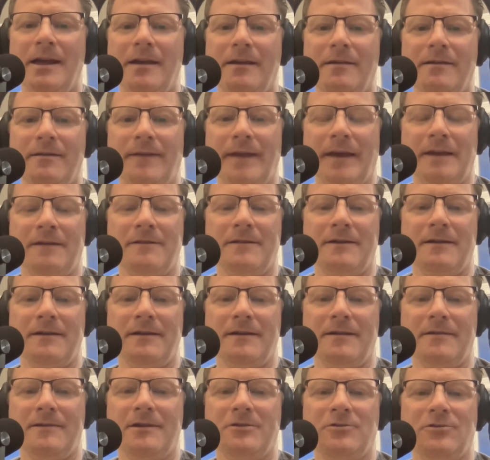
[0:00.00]

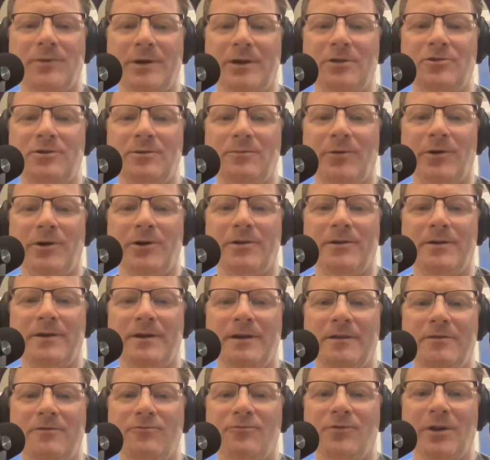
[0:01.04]
a situation where
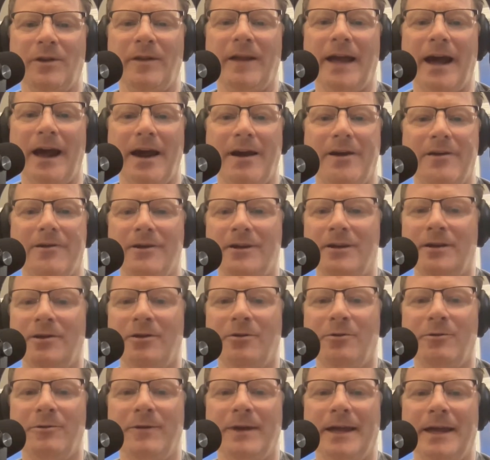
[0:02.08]
it's really hard,
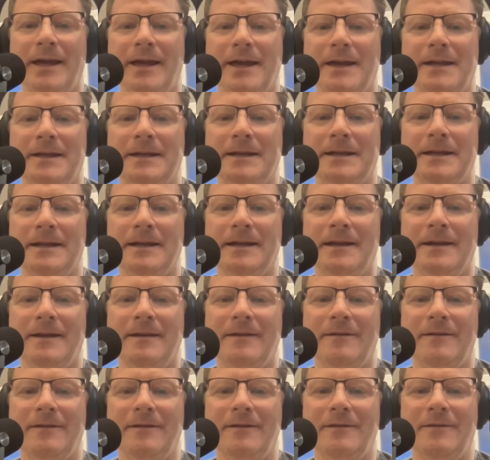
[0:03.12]
and
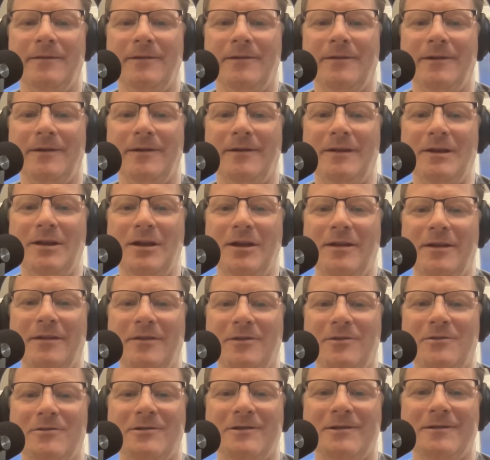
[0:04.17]

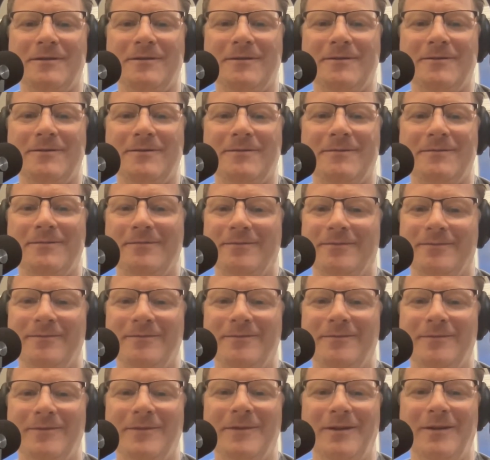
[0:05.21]
there's,
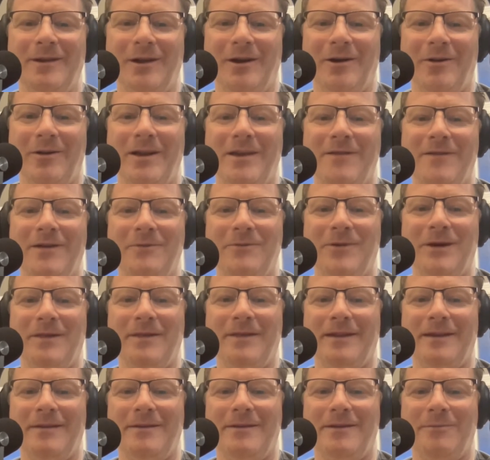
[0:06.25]
even
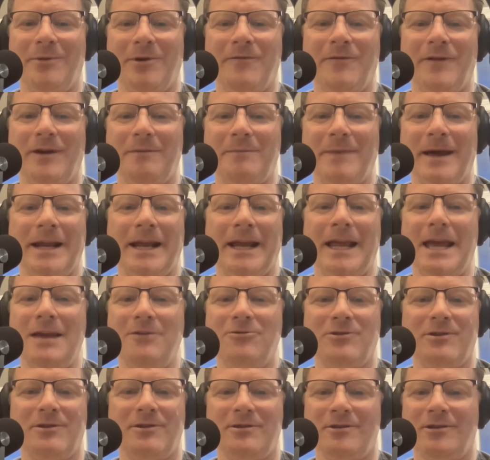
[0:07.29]
with the perfect
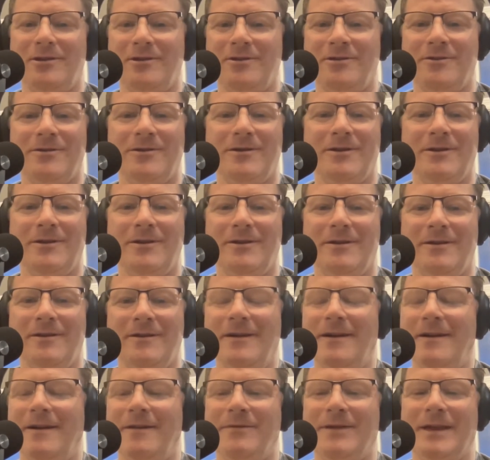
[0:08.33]
medications, there
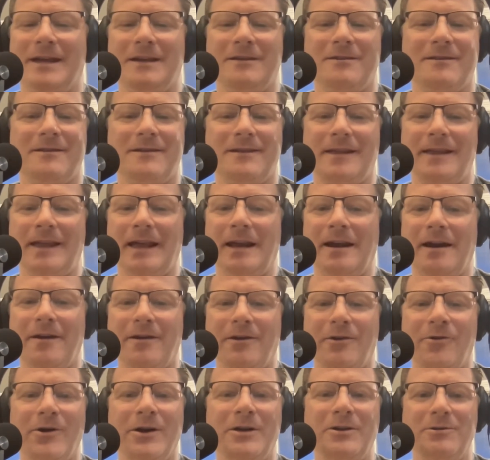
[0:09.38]
are things that are
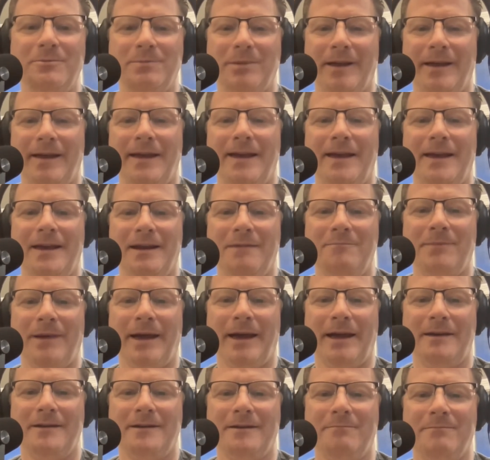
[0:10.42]
going to play an
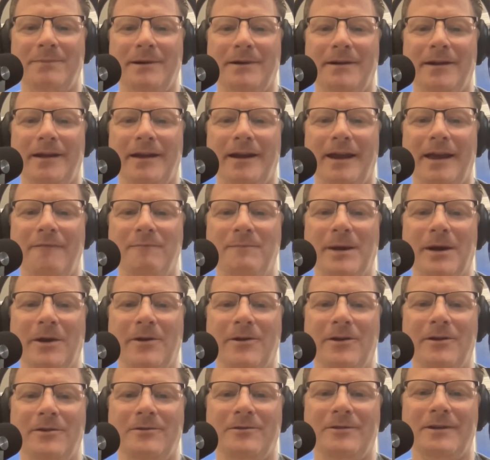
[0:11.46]
impact and have
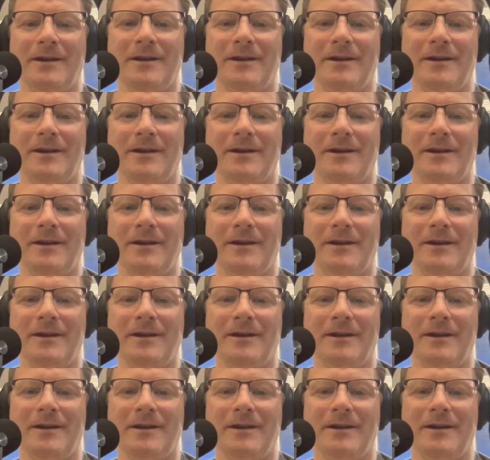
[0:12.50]
barriers.